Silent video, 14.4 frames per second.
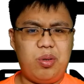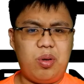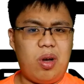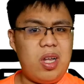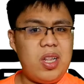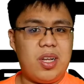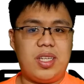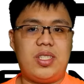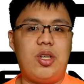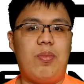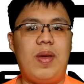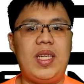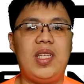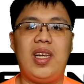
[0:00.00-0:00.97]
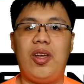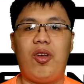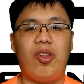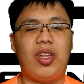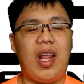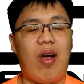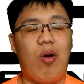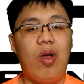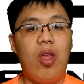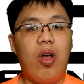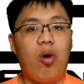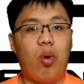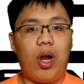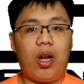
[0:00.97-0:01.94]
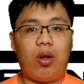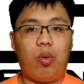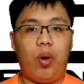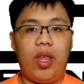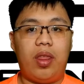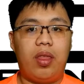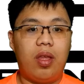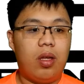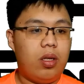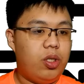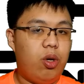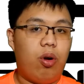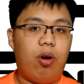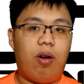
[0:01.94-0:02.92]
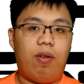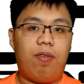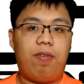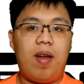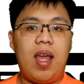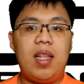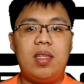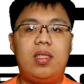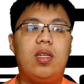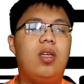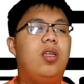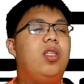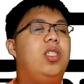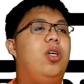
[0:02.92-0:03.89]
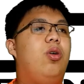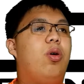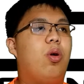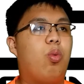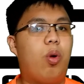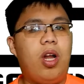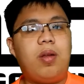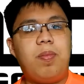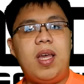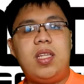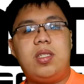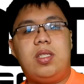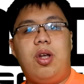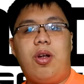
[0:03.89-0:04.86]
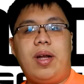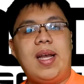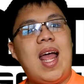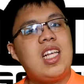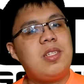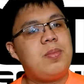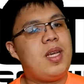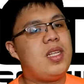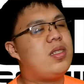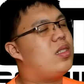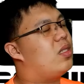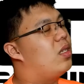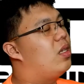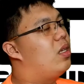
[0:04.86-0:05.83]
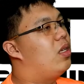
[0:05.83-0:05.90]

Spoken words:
others. So basically, you could now work with your friends, your workmates, your classmates,